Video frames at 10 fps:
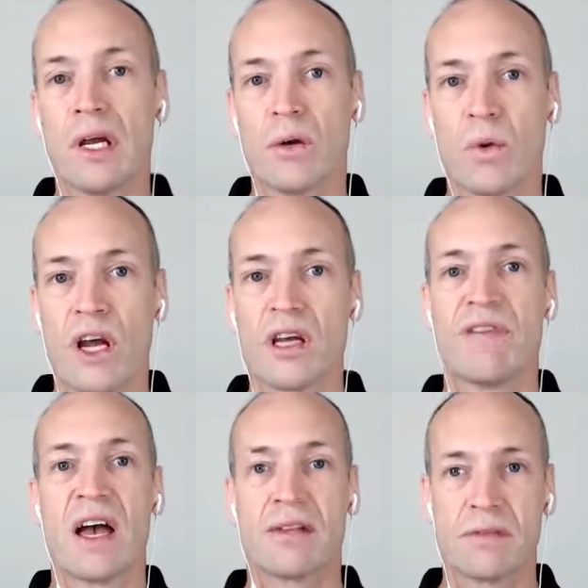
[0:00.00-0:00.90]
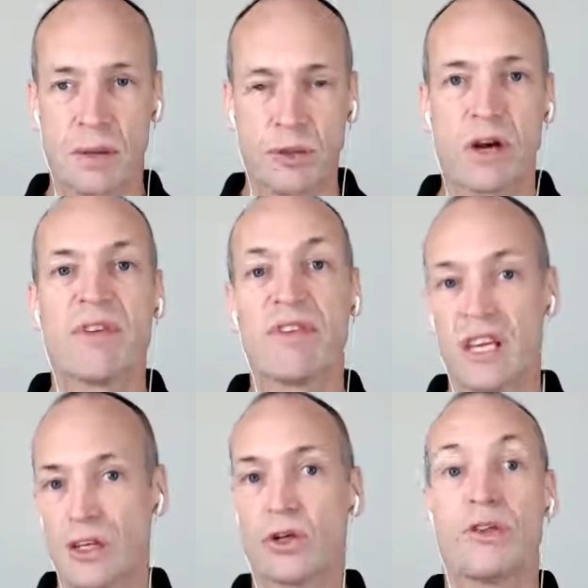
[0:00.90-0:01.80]
where you've had some type of
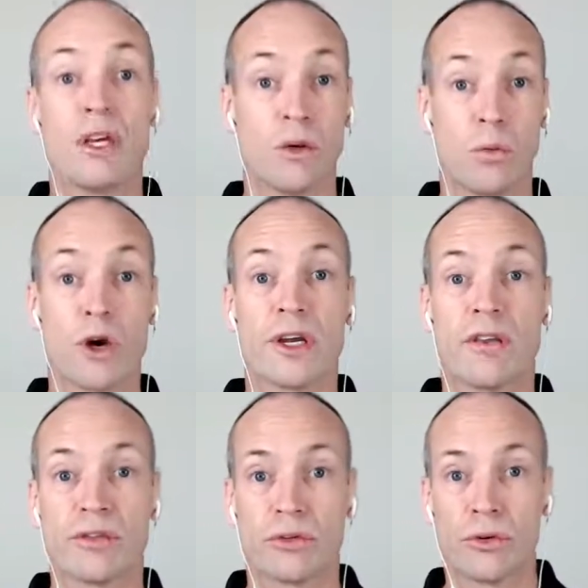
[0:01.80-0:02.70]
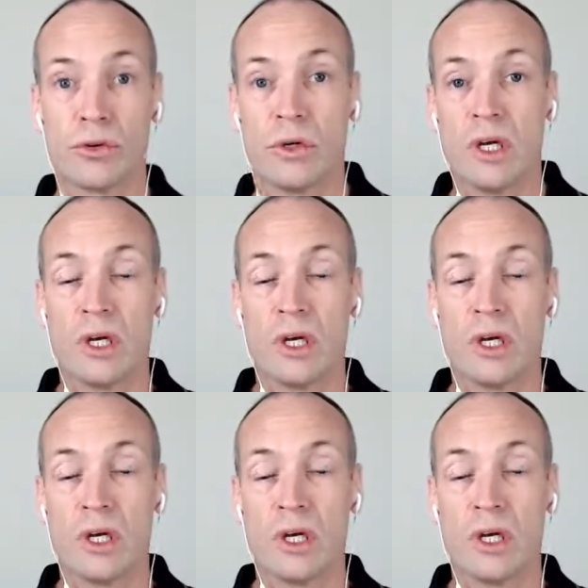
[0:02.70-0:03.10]
issue that you're working through